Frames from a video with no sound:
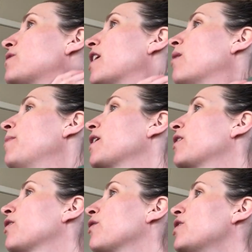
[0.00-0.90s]
to help
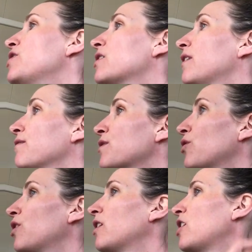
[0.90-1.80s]
encourage lymph
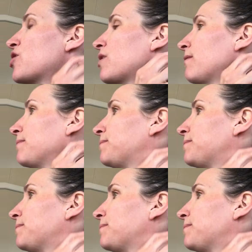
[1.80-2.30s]
circulation.